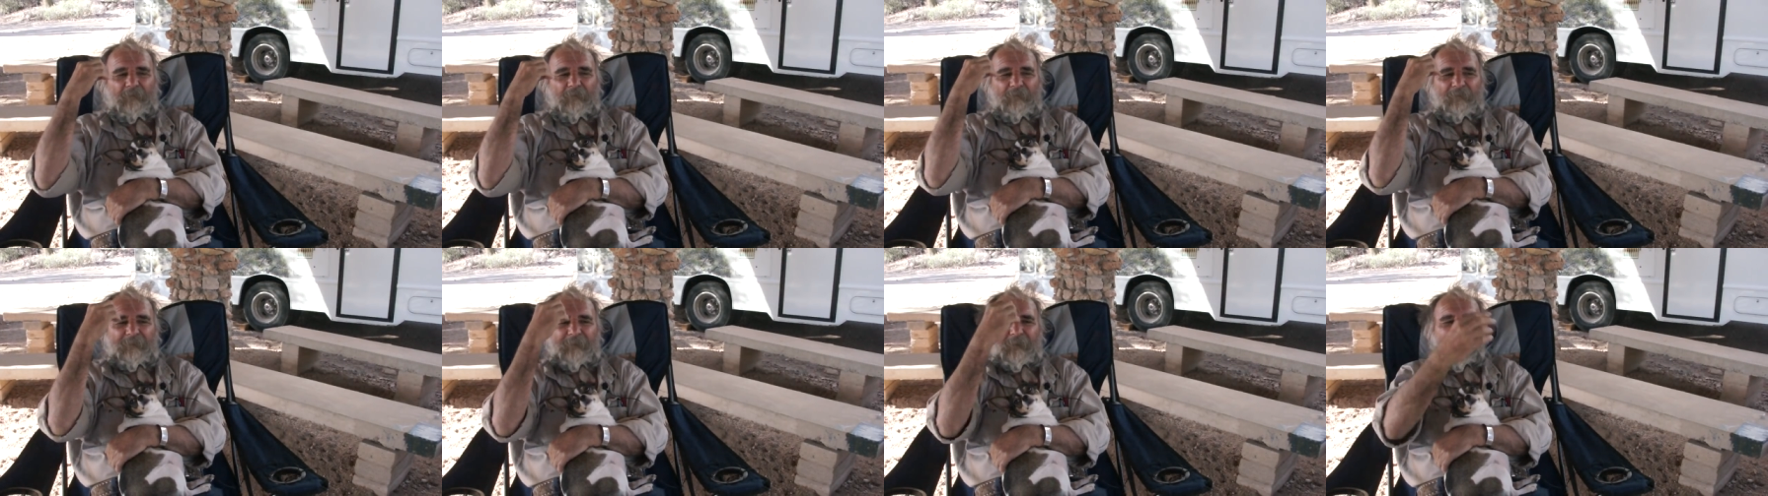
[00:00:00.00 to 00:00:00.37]

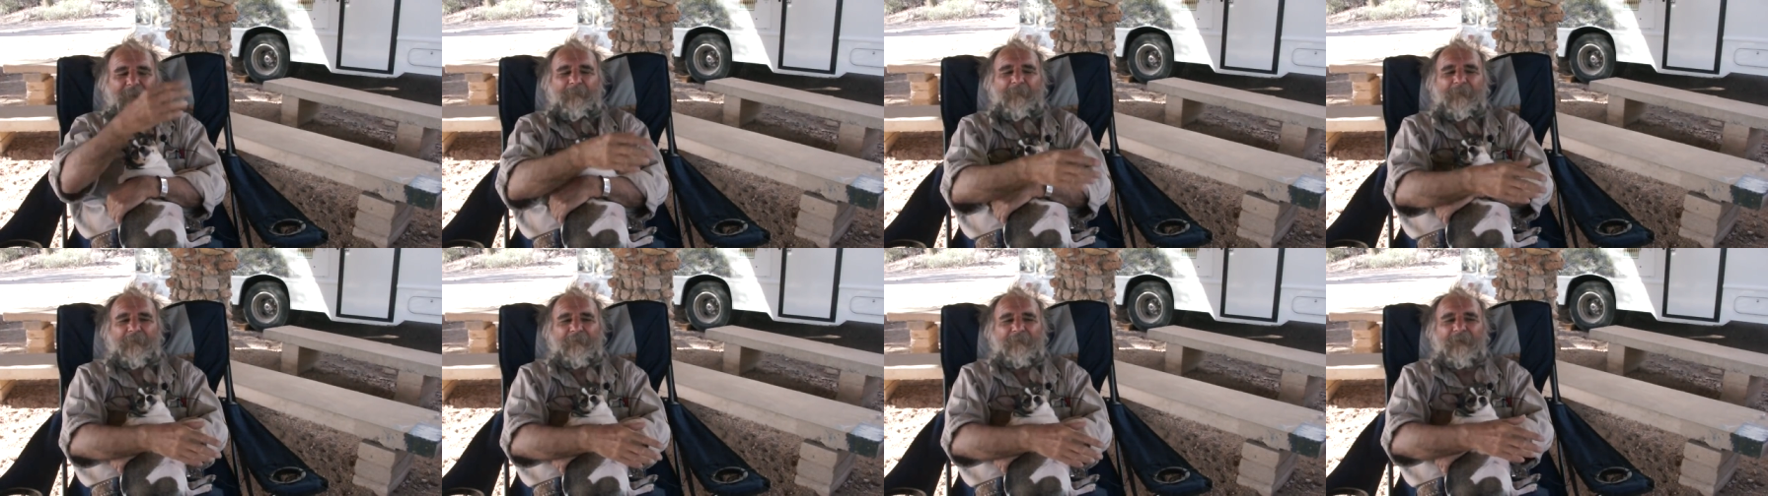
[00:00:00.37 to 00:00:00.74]
on the
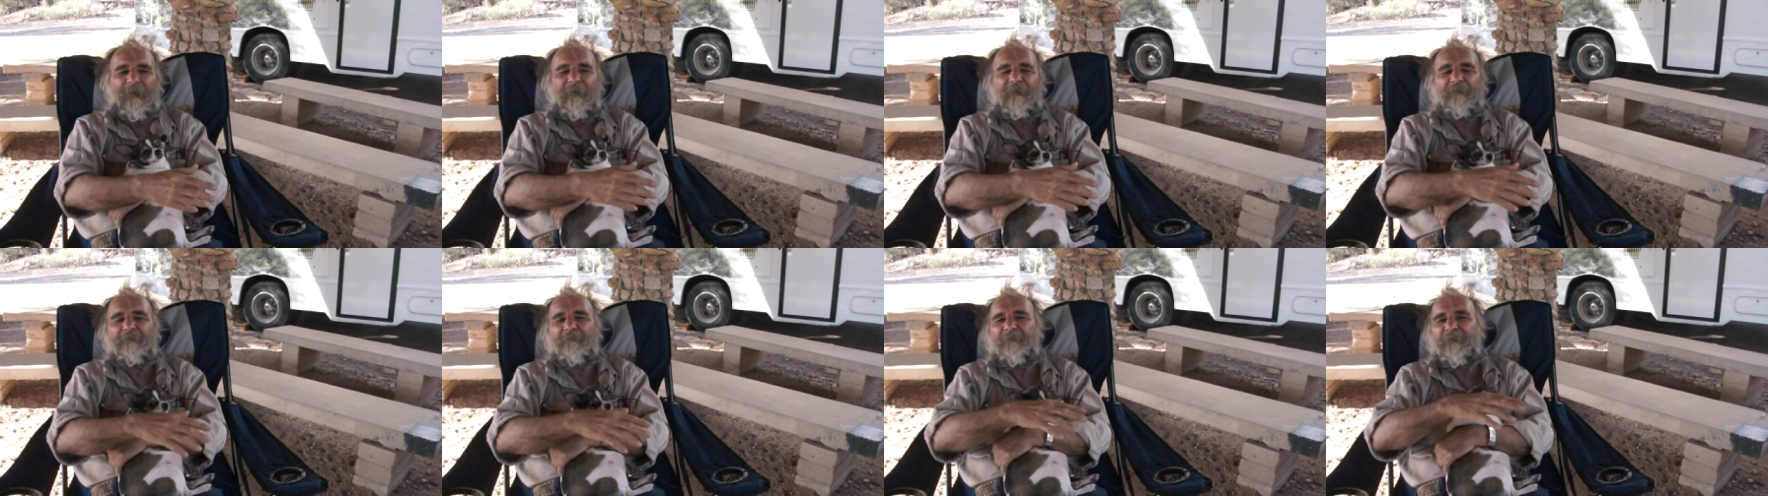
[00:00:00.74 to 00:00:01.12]
emerald,
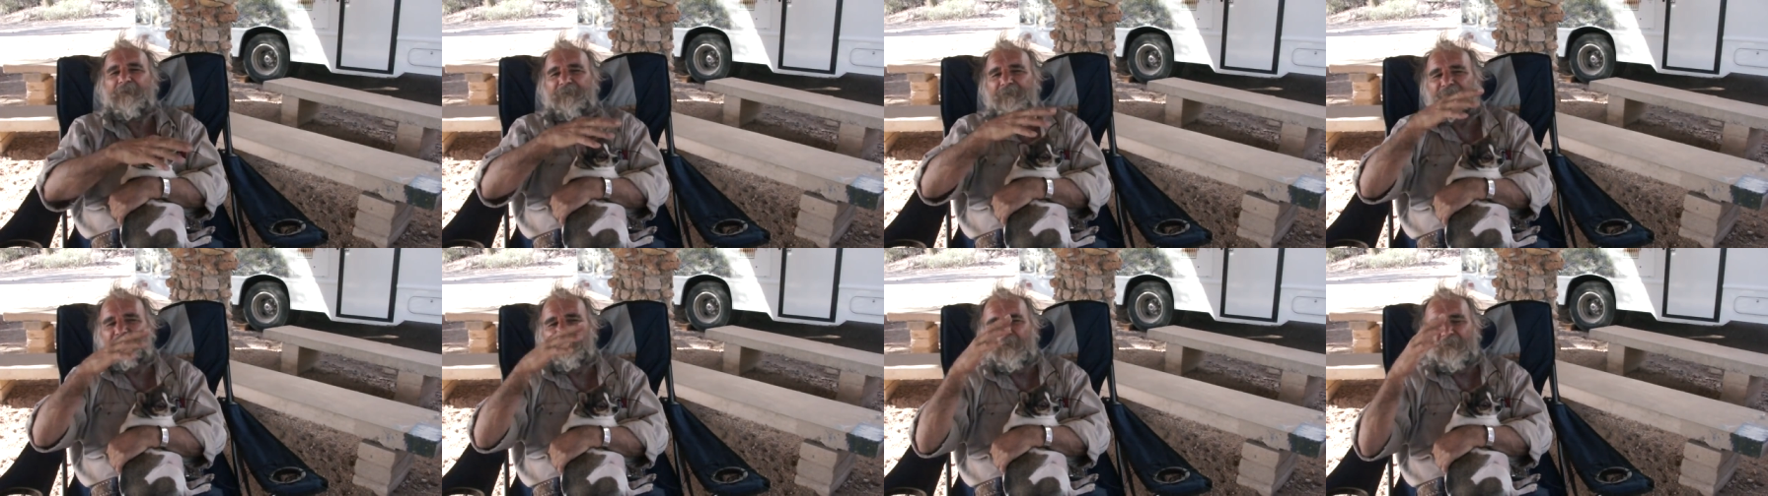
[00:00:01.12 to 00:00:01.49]
I had to
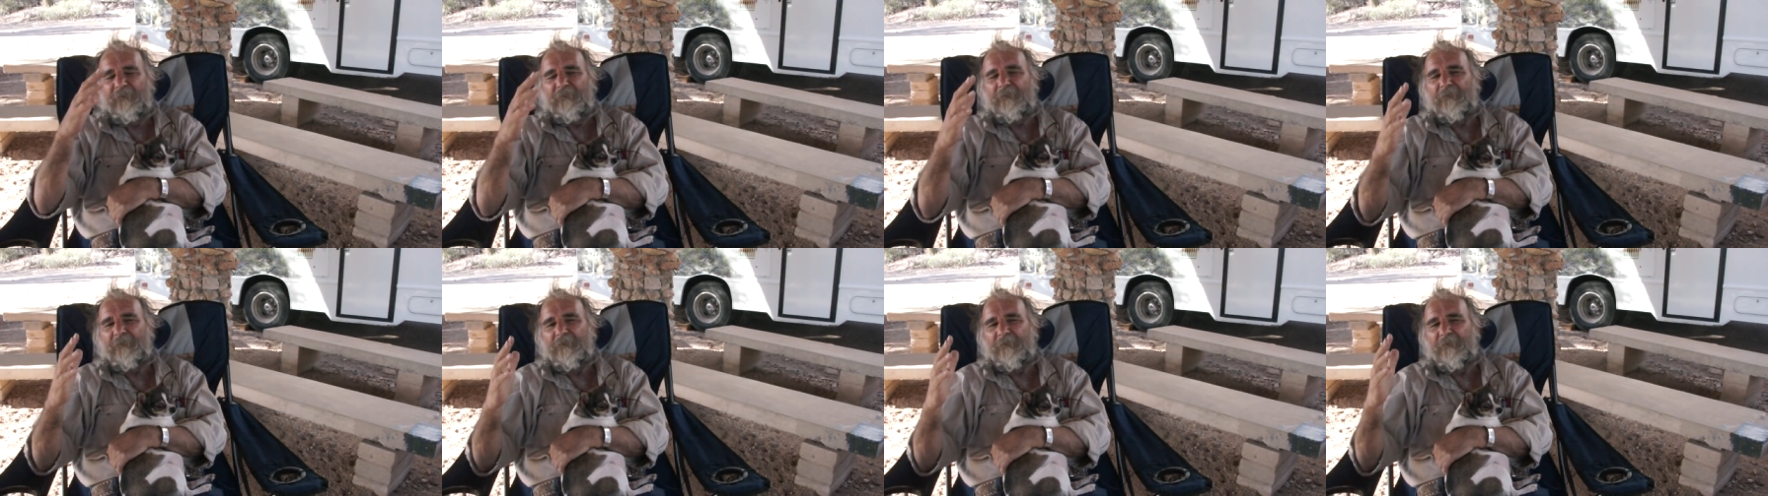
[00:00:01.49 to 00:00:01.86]
be
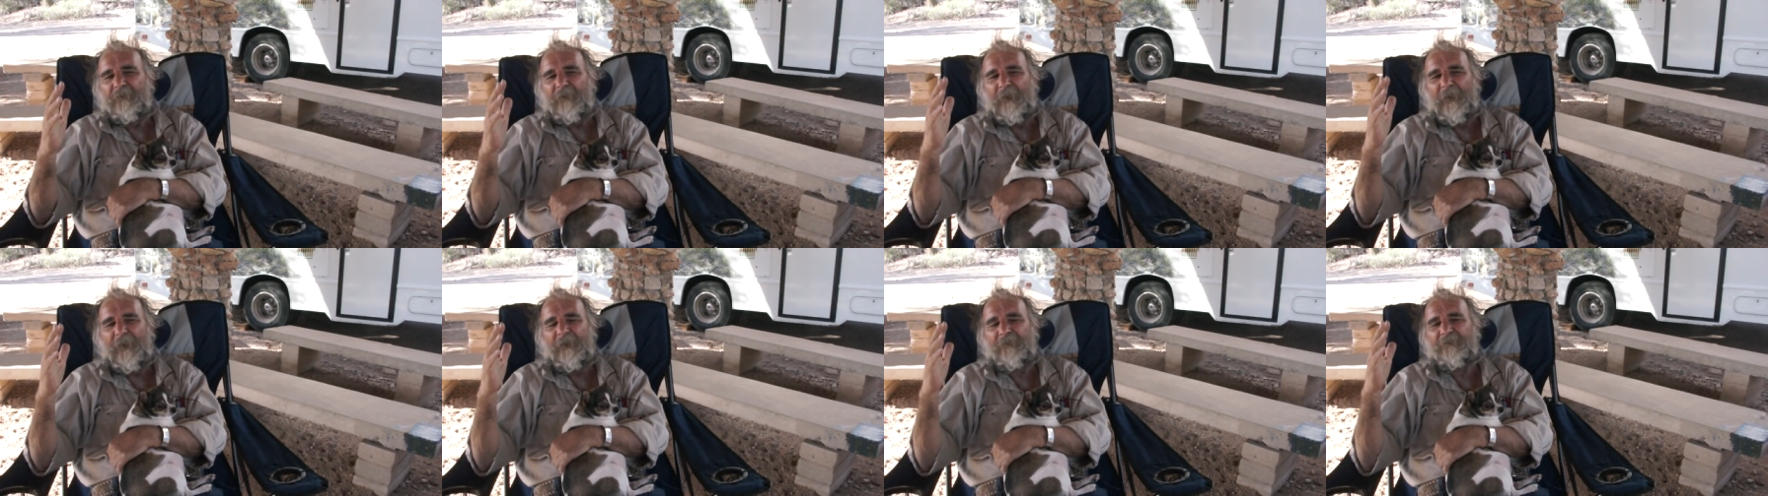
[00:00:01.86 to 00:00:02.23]
full.
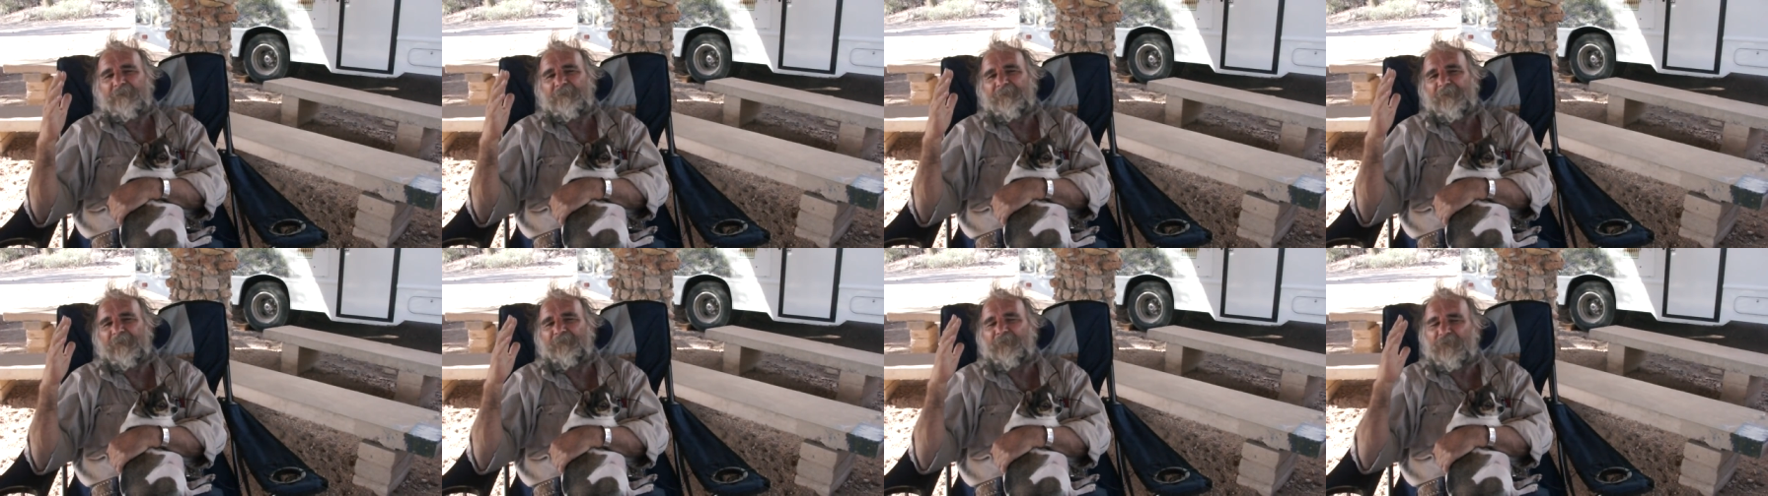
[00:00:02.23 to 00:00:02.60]
I had
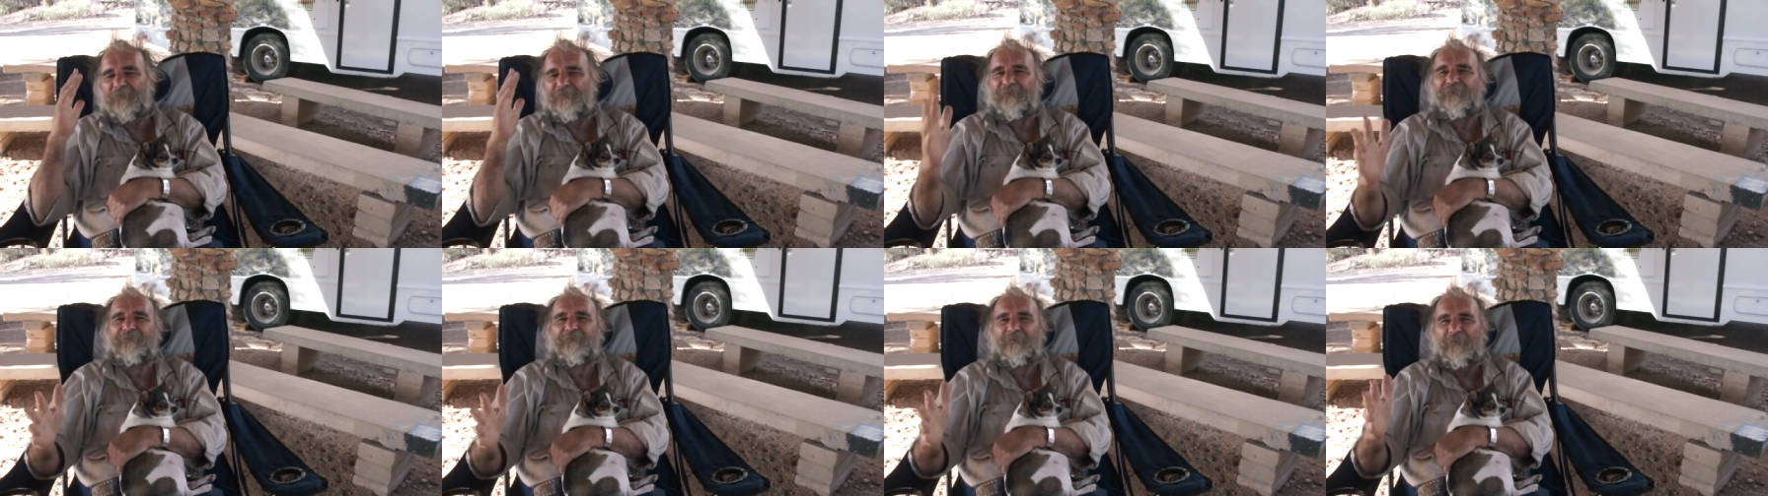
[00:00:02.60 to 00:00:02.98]
to be
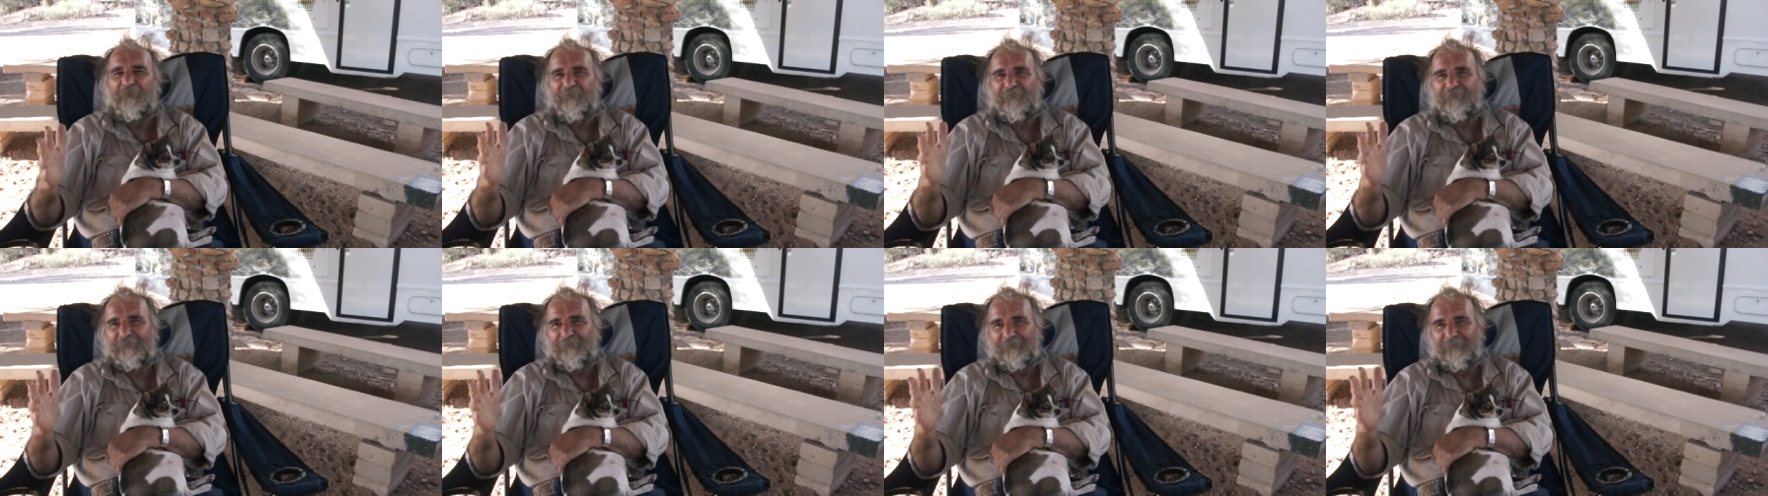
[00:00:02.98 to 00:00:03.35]
full
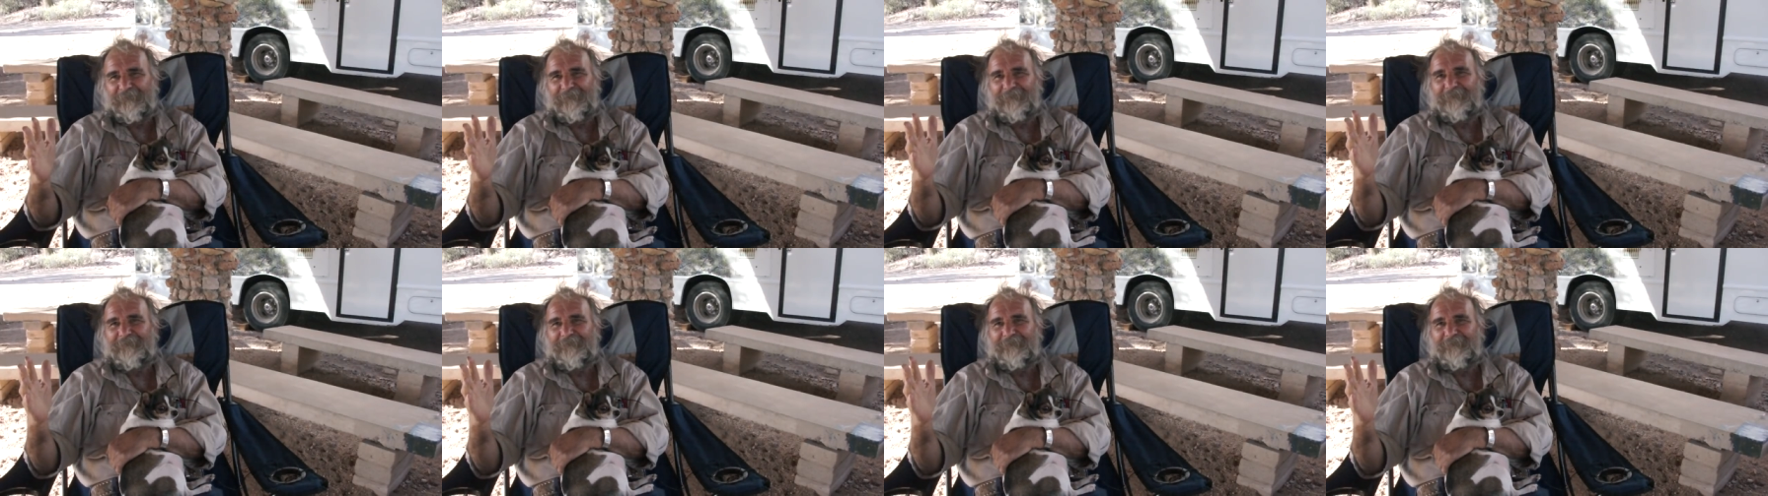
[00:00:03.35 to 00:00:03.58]
disclosure.